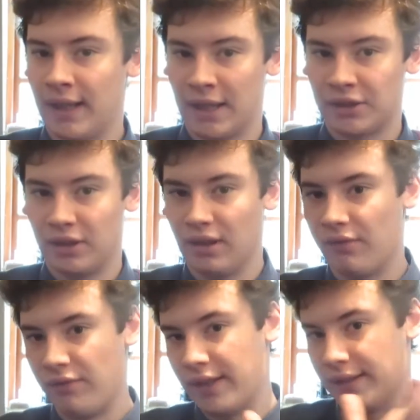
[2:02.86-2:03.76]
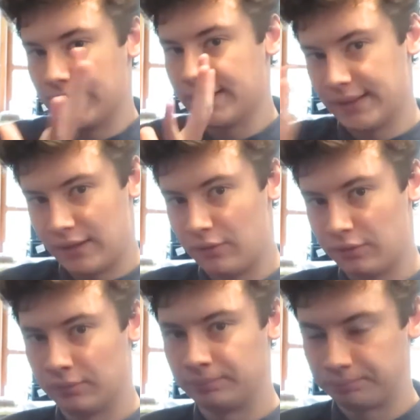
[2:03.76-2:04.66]
the actual event
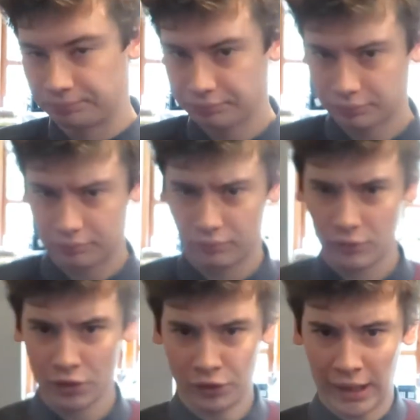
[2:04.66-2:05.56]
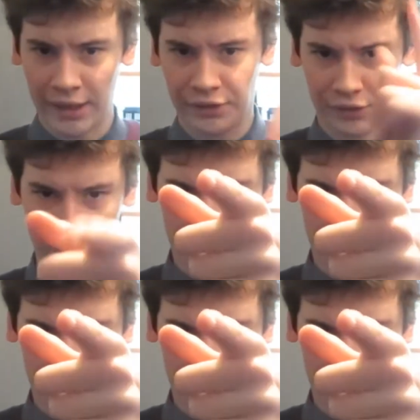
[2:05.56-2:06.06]
itself. So let's do